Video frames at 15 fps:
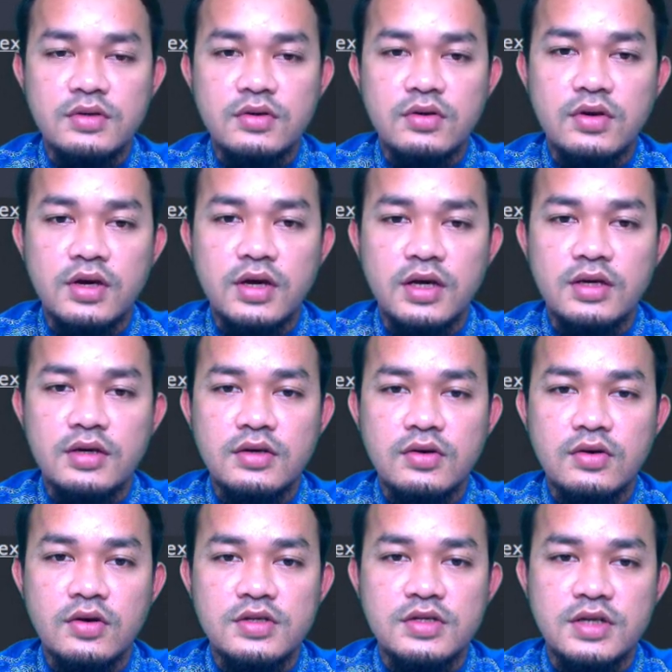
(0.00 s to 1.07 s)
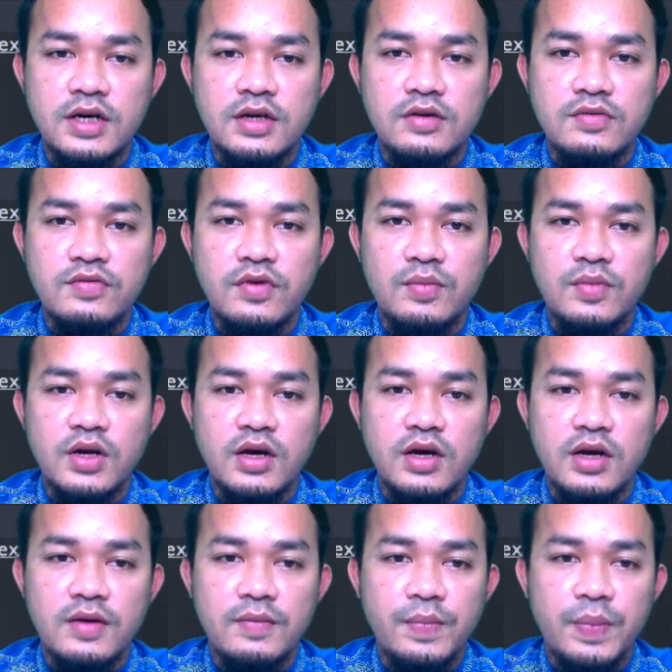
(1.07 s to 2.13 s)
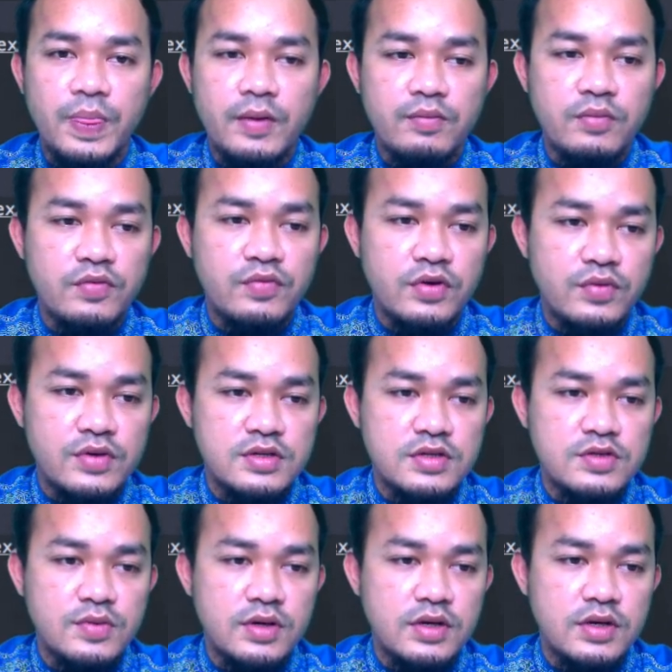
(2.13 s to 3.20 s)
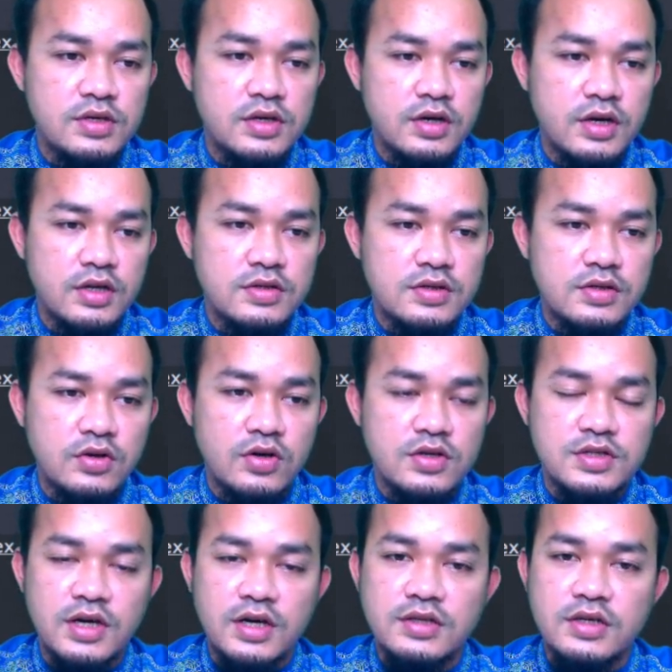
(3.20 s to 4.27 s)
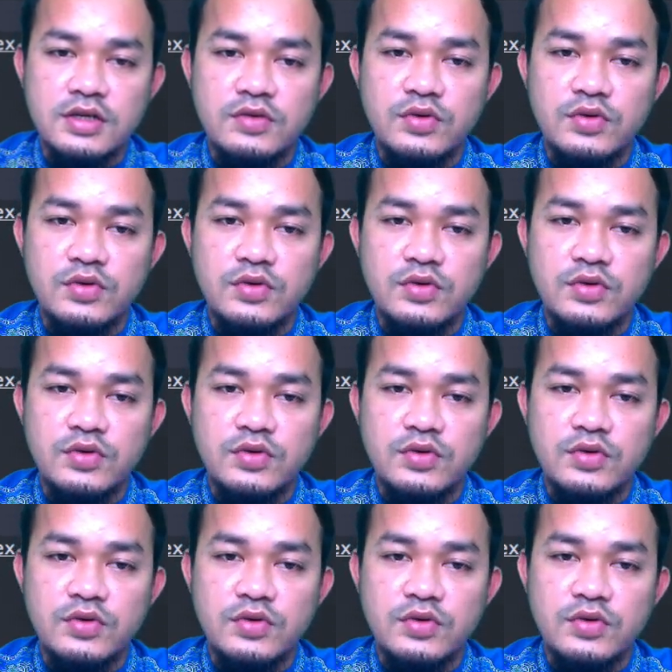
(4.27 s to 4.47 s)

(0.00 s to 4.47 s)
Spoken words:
Okay, construct from the previous, this one, inherit constructor.